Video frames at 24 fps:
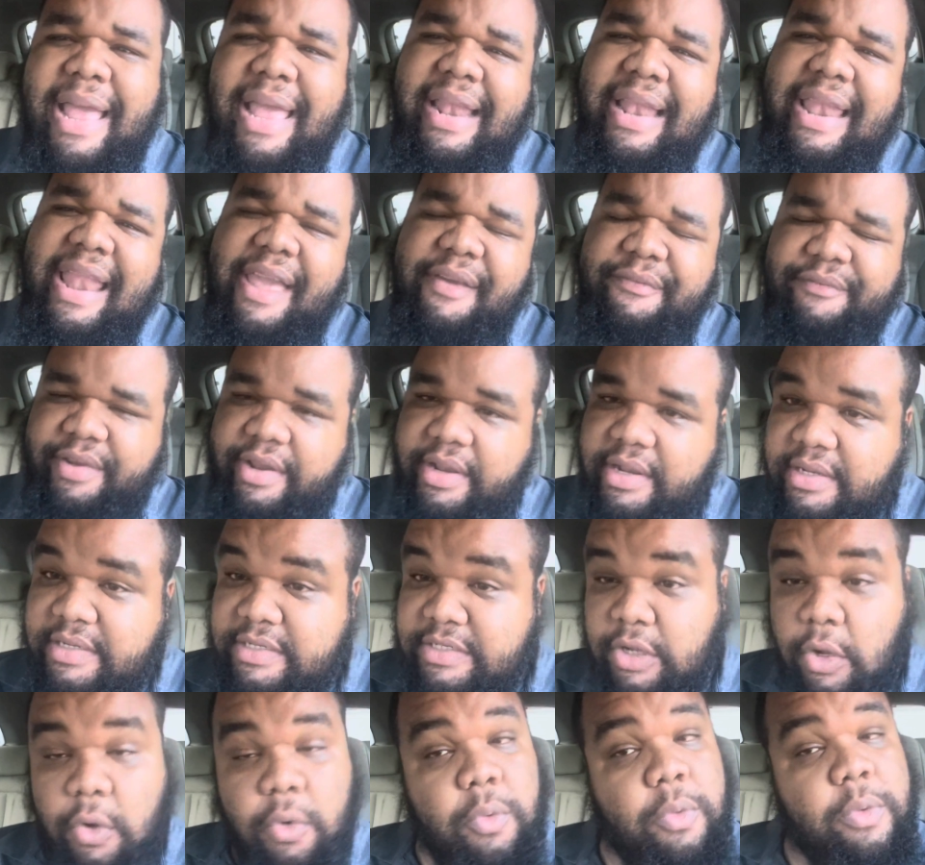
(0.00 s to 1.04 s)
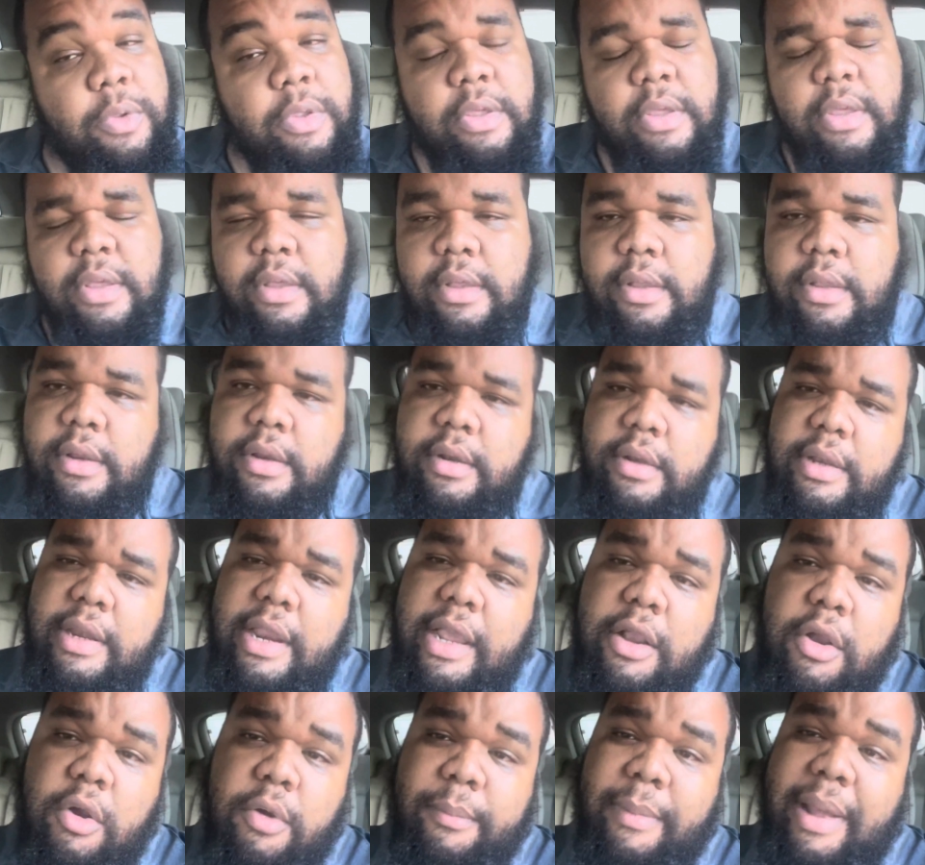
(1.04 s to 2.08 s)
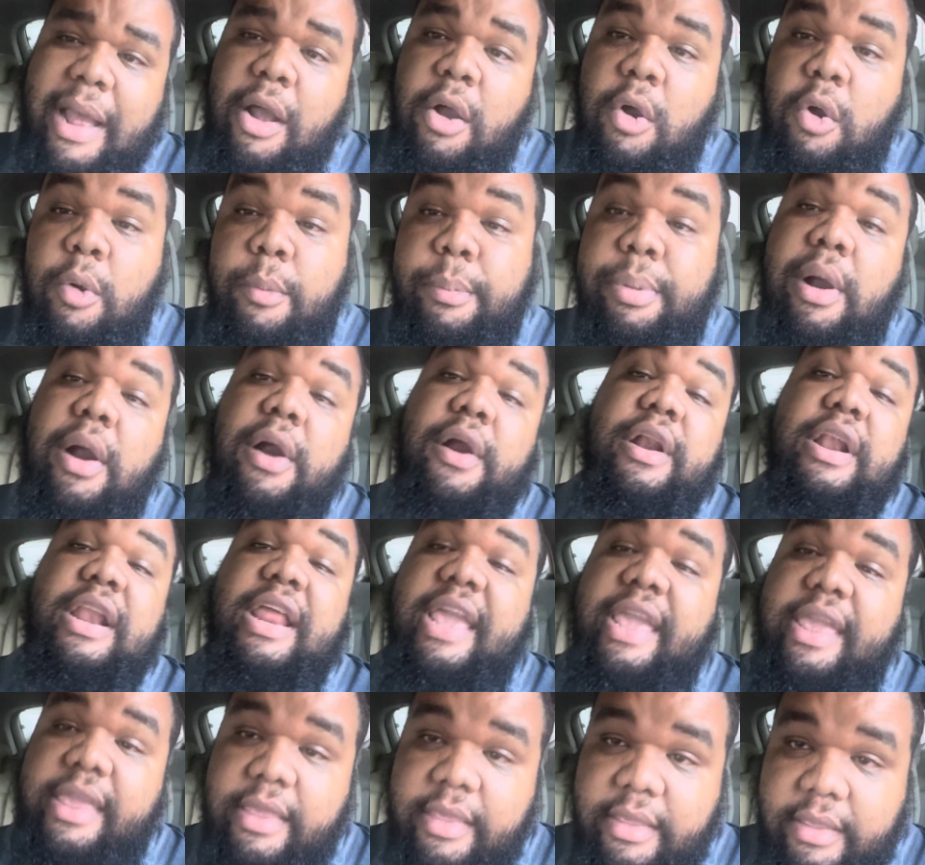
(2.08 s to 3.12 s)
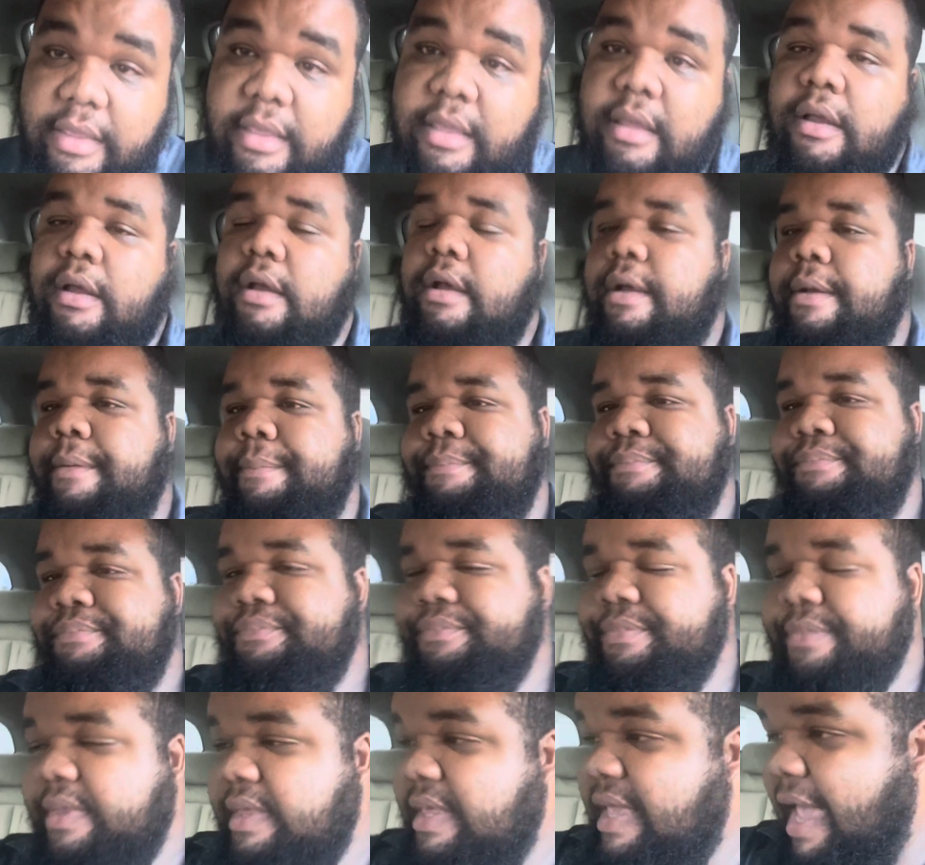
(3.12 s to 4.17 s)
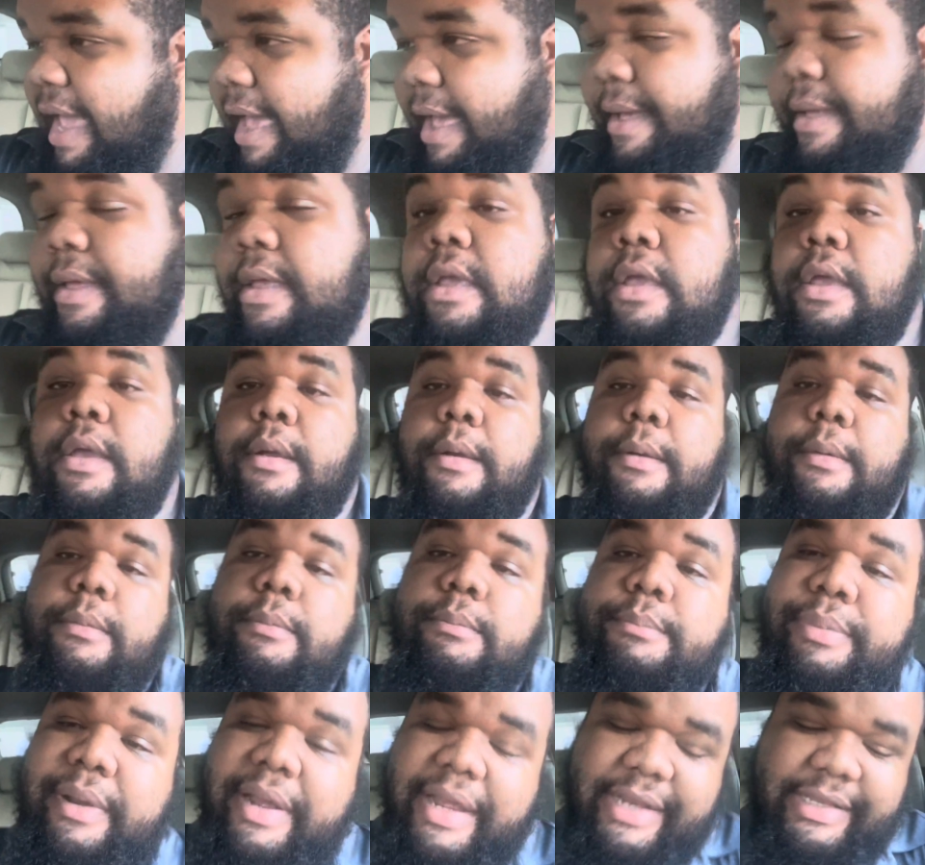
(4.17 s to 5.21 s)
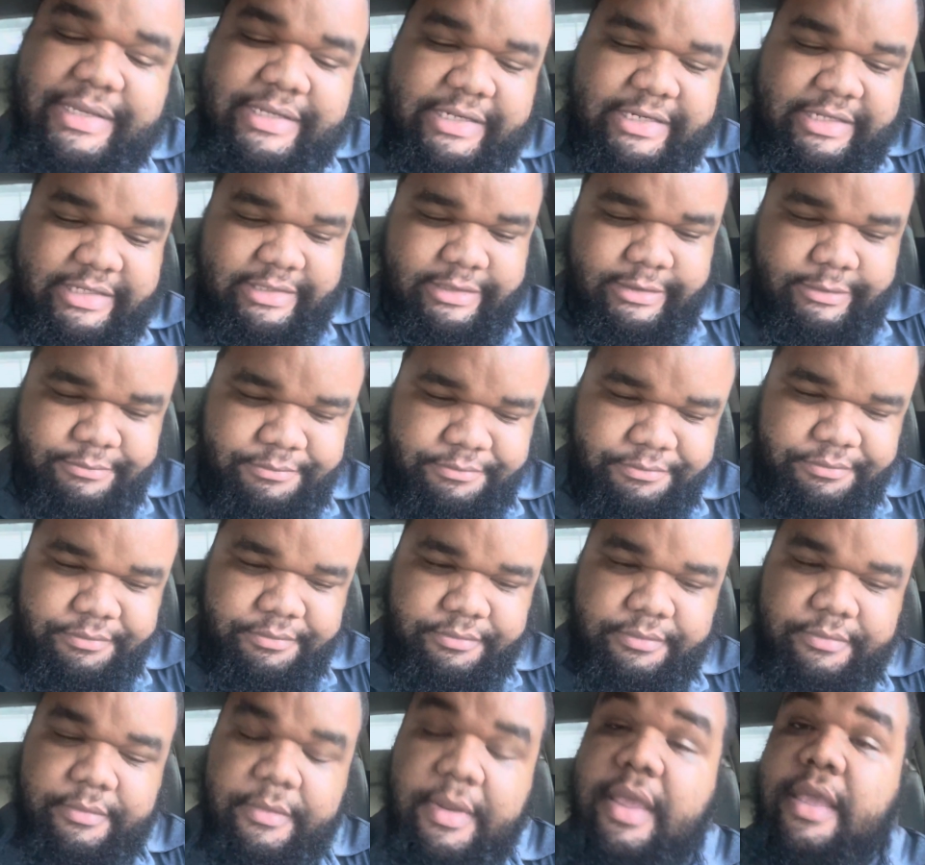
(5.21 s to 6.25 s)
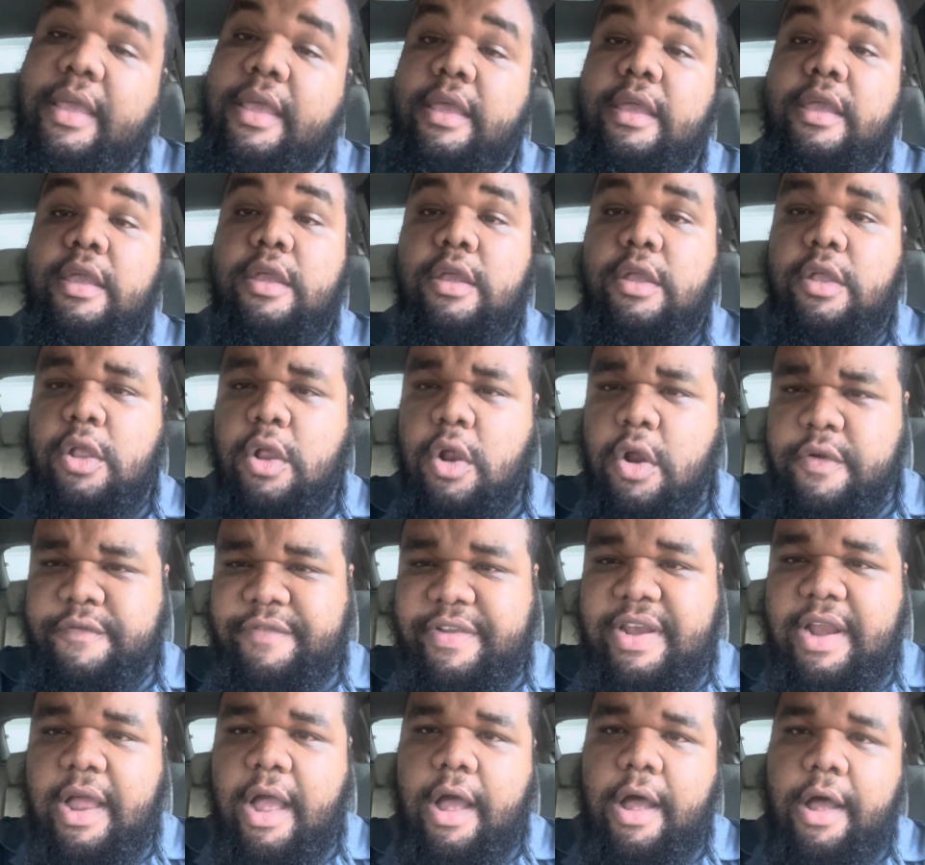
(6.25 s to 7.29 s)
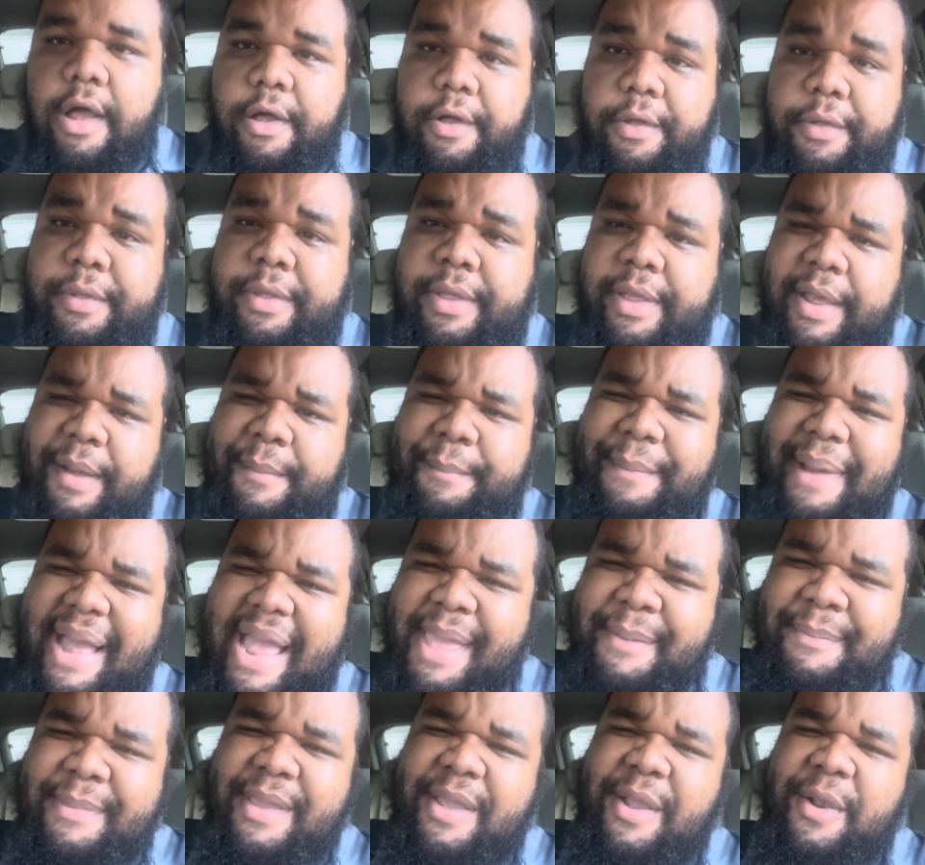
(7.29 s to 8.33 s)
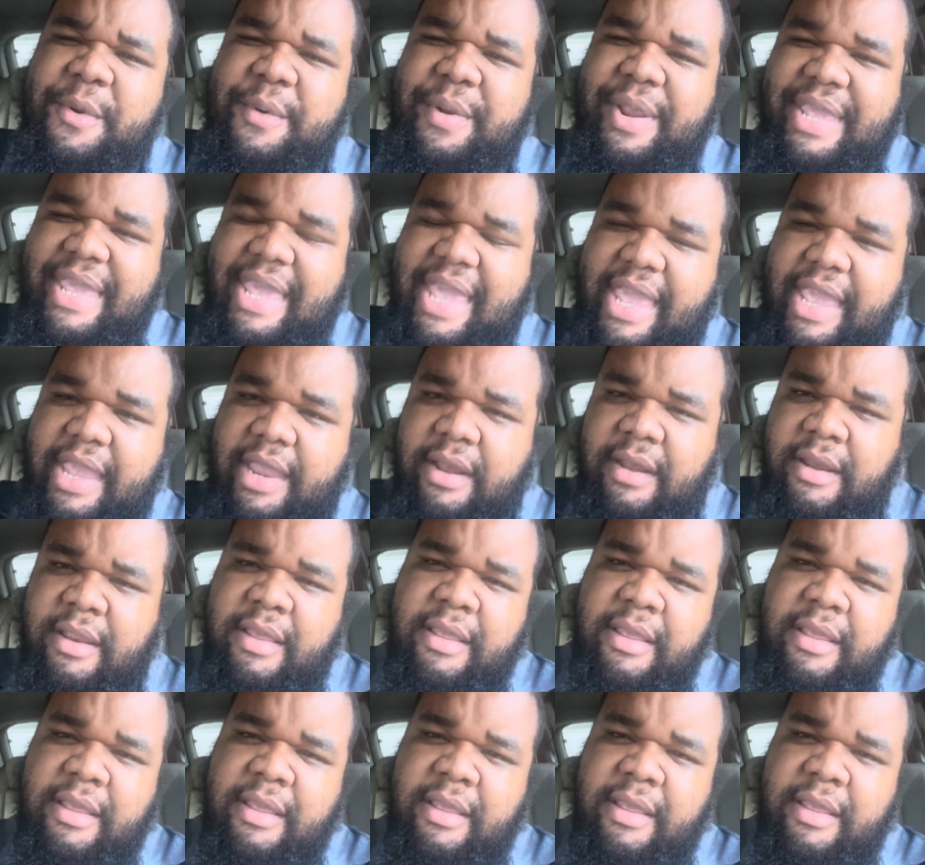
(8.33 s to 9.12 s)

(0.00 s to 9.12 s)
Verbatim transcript: 11. So there go my whole parlay. Um, yeah, but Gurvan Hall, a Miami Hurricane,